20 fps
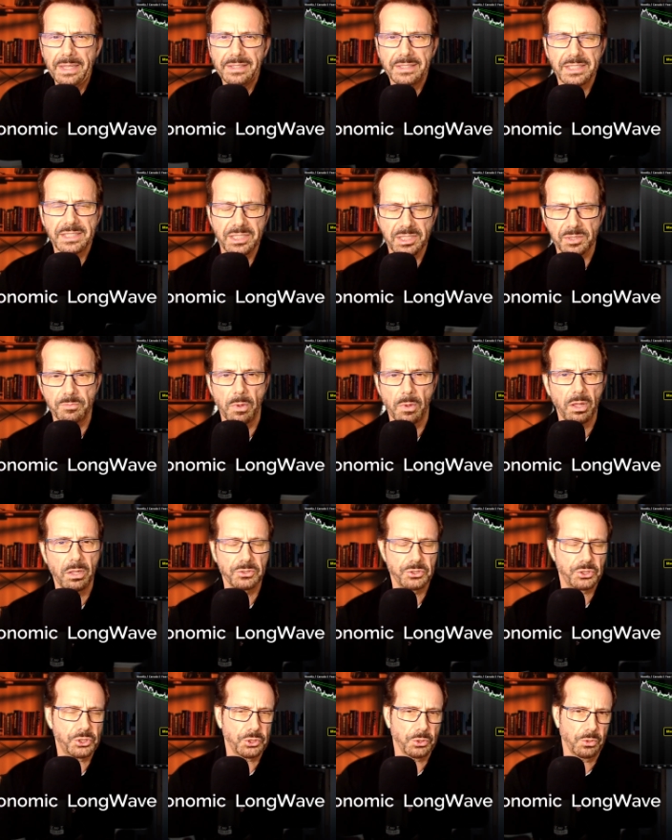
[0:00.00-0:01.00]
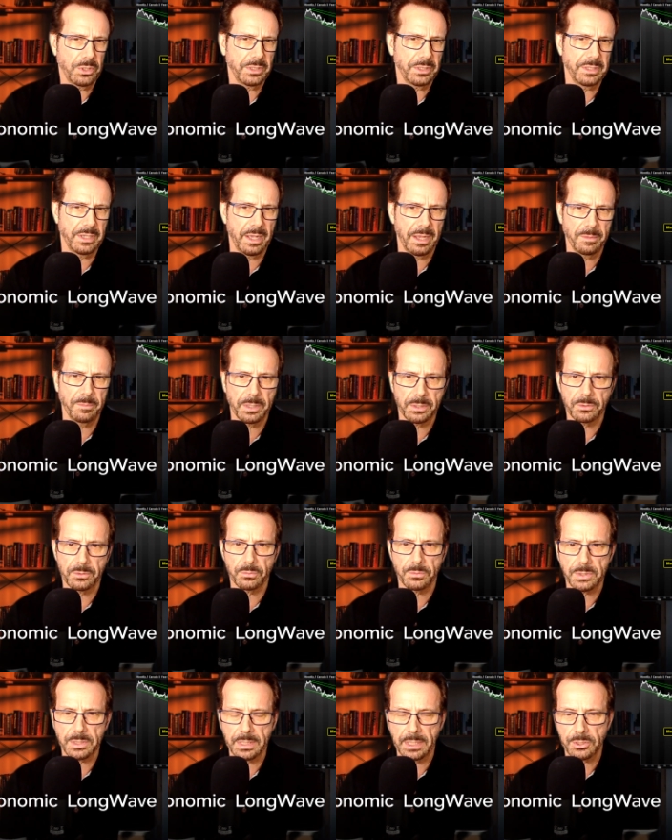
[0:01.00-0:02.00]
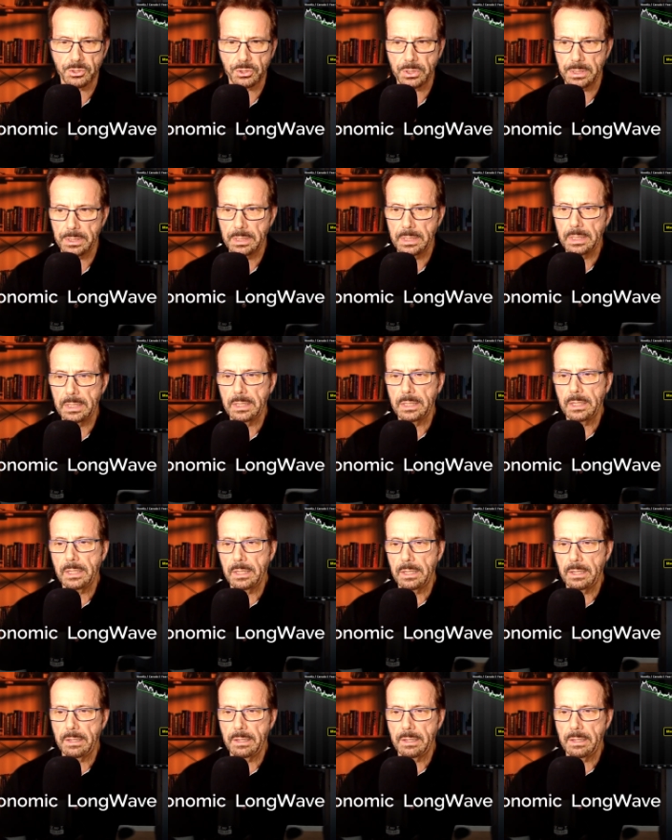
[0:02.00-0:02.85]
And we had this small, short nine month recession.